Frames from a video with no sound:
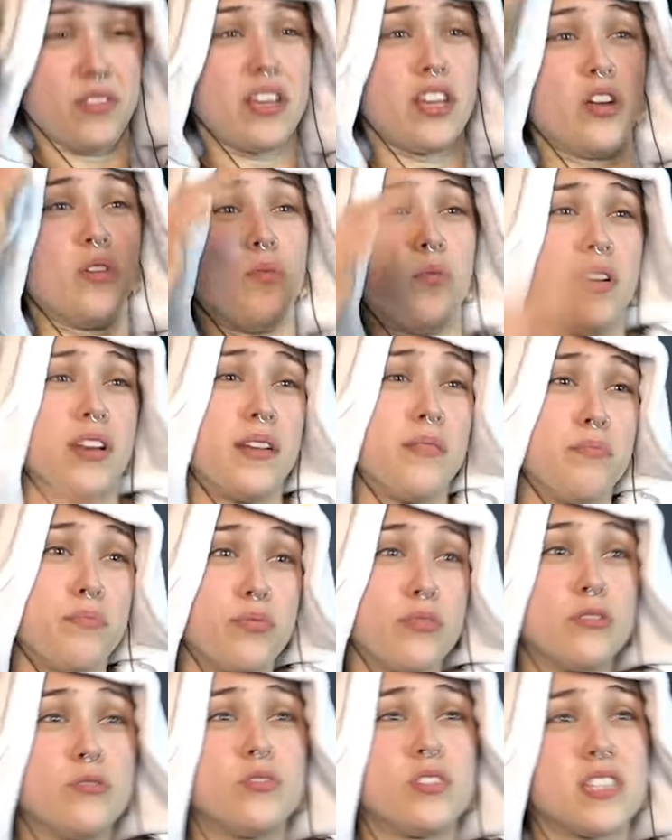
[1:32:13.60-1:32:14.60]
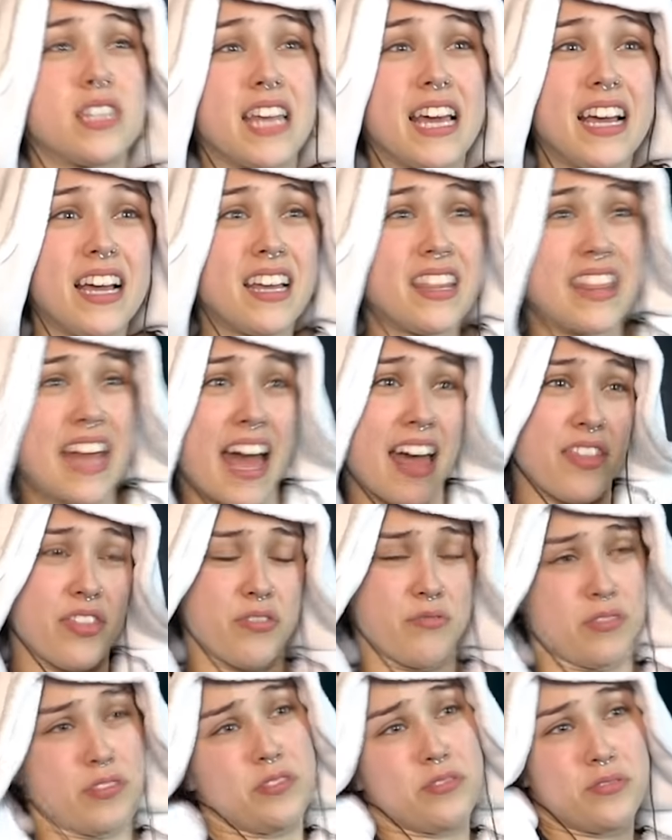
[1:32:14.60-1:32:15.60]
you know, wouldn't Bruce think that
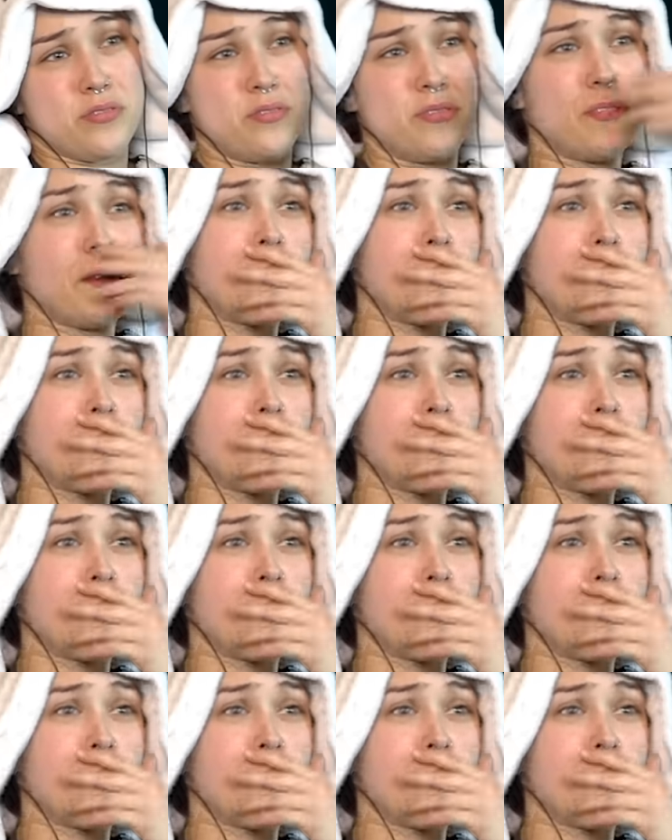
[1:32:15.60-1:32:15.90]
through?